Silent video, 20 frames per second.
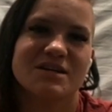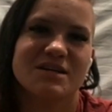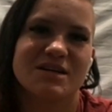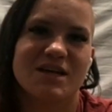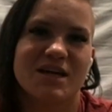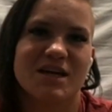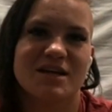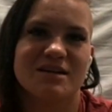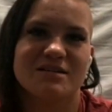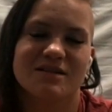
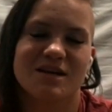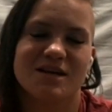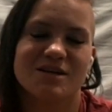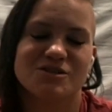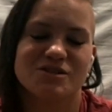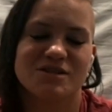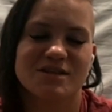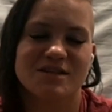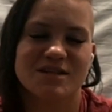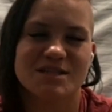Yeah. And I
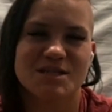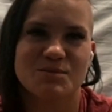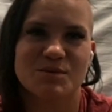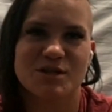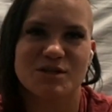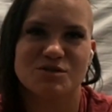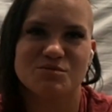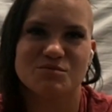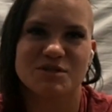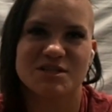just think that's
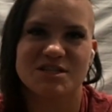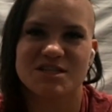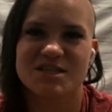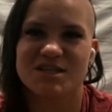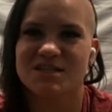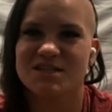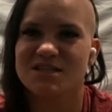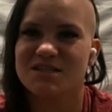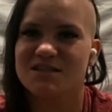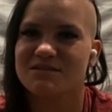something that should be
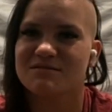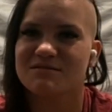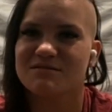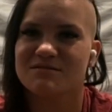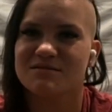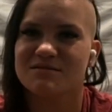discussed.